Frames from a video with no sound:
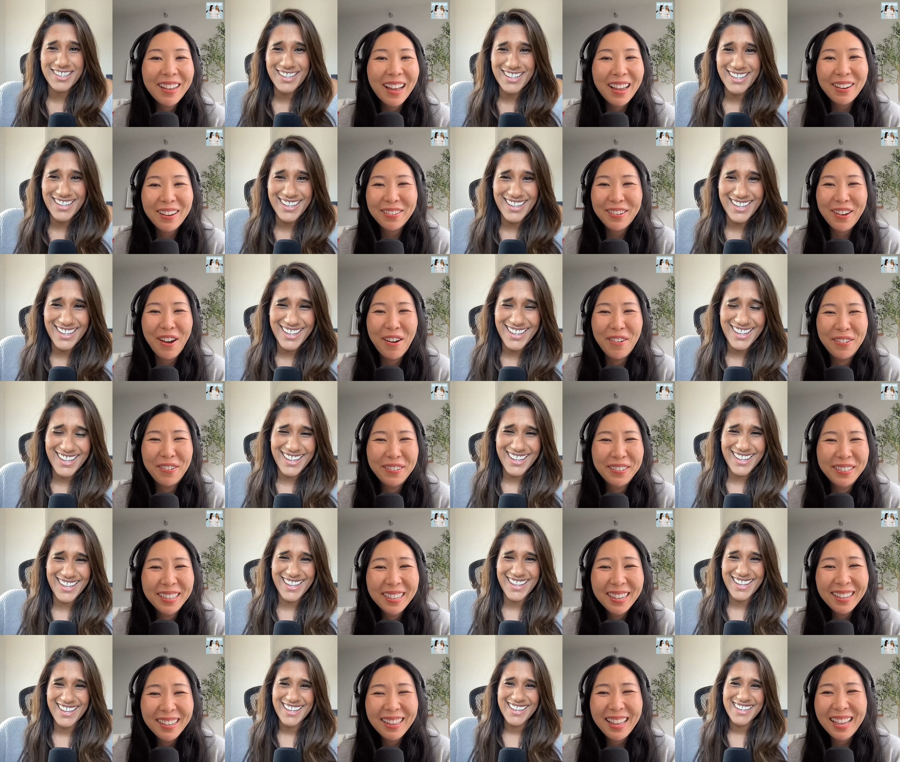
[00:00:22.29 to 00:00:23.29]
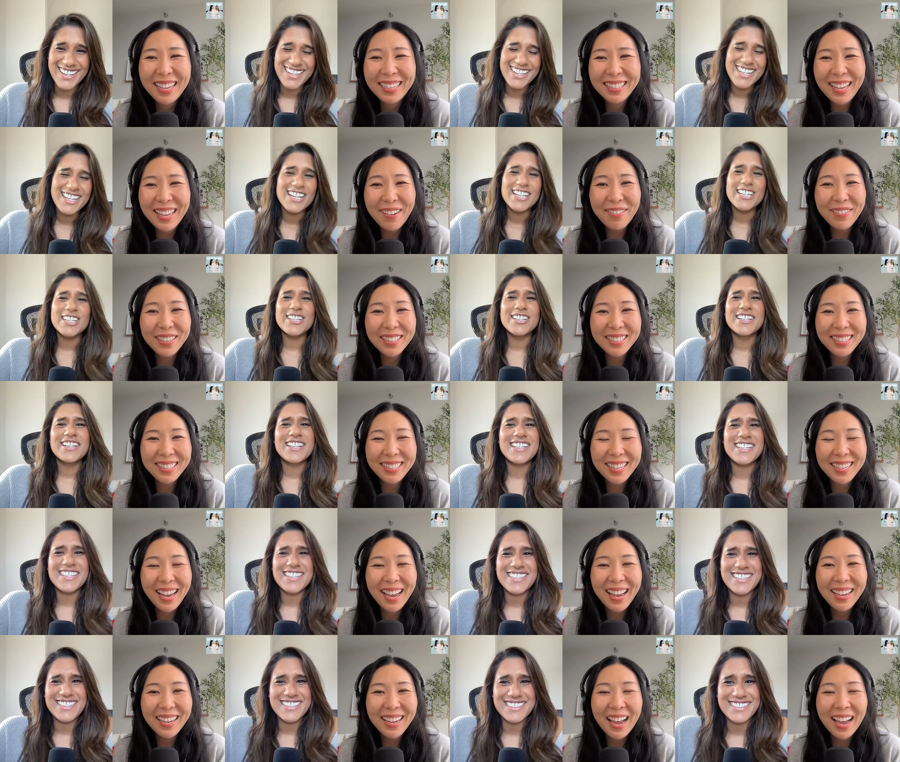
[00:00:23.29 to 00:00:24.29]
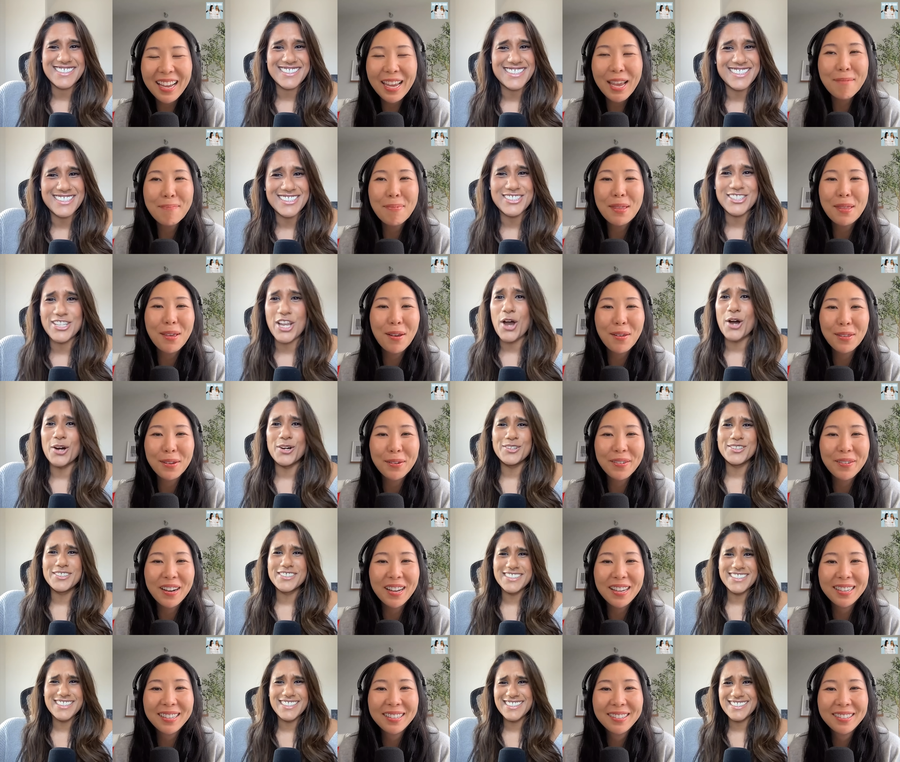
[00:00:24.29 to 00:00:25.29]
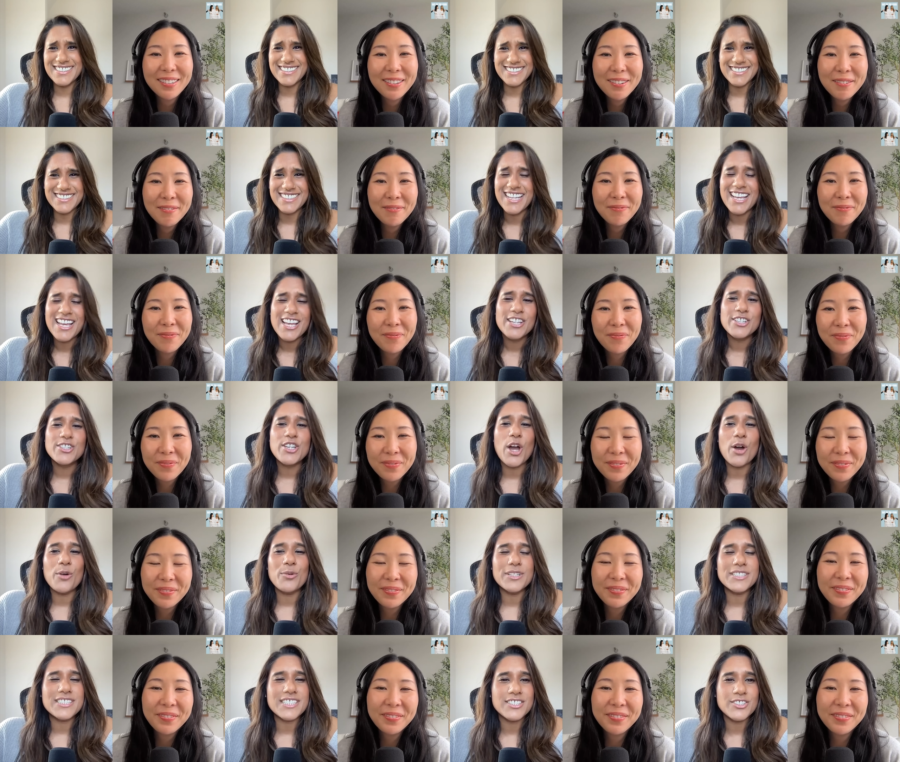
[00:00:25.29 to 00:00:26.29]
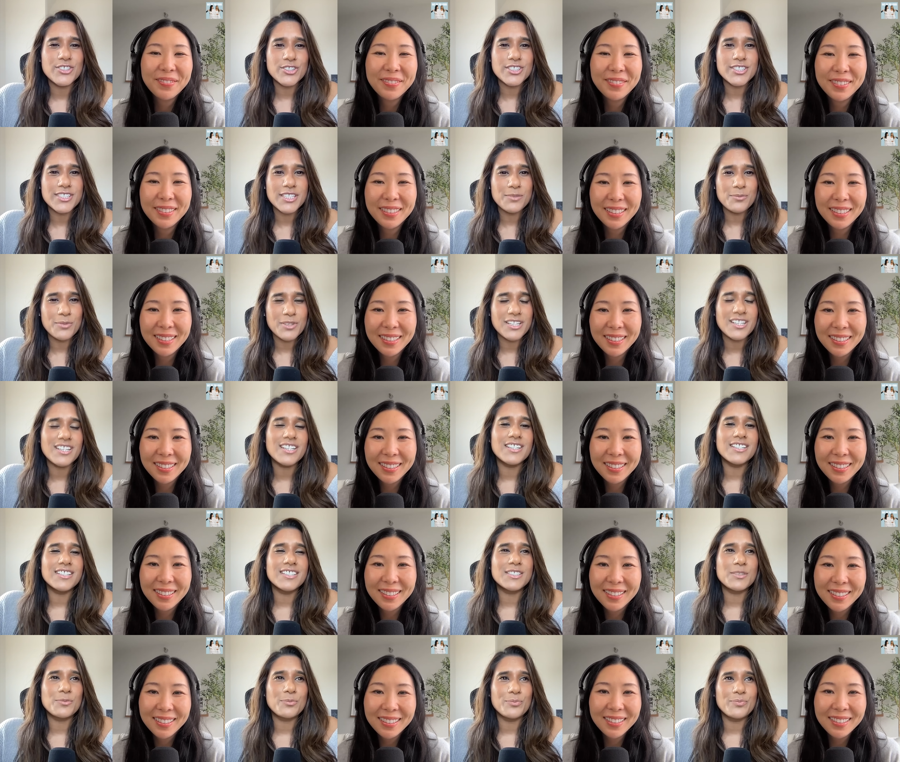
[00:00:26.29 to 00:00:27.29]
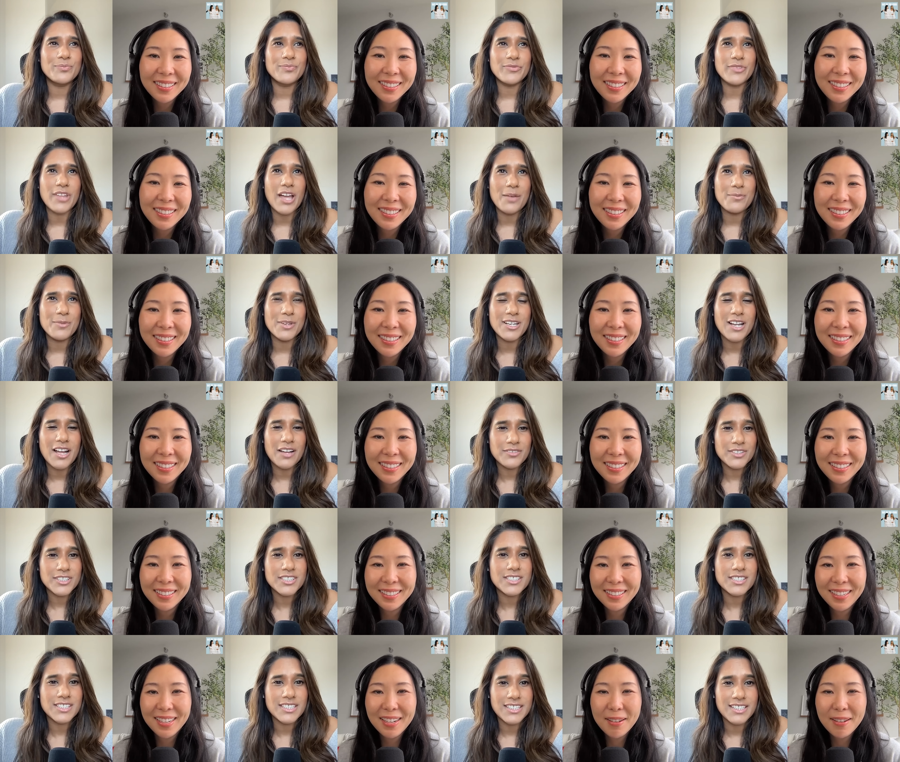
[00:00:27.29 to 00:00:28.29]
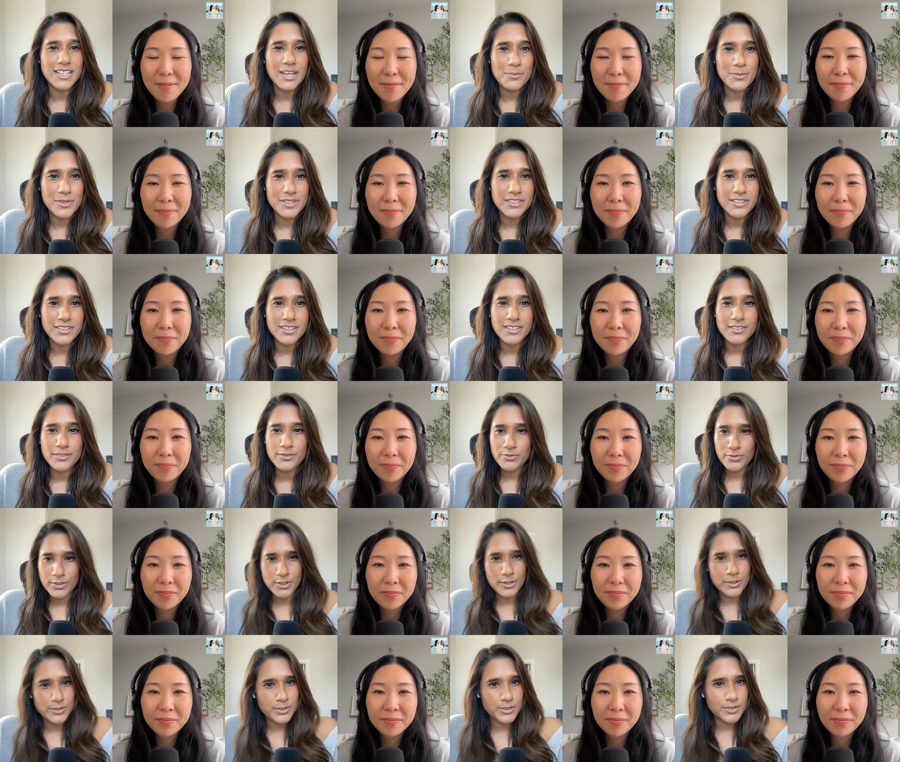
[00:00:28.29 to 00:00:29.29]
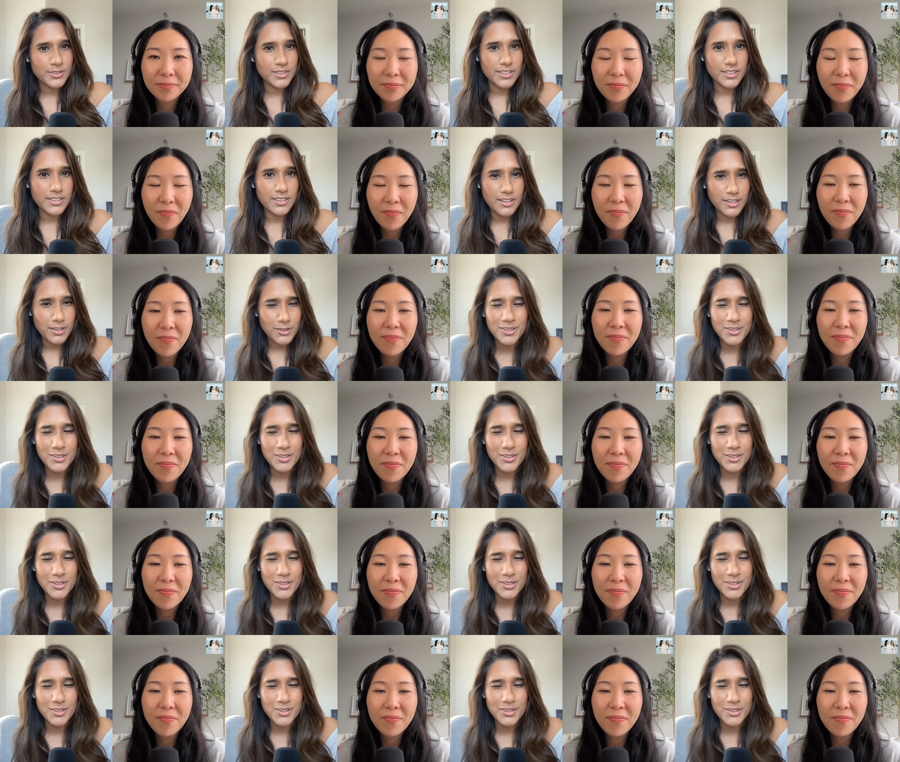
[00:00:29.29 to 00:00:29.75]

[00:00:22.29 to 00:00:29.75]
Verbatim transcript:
Speaker 1: I don't know. Is that weird to say? I can't be no. the only one.
Speaker 2: No, it's interesting because I mean, obviously, I'm Indian. For those who didn't know,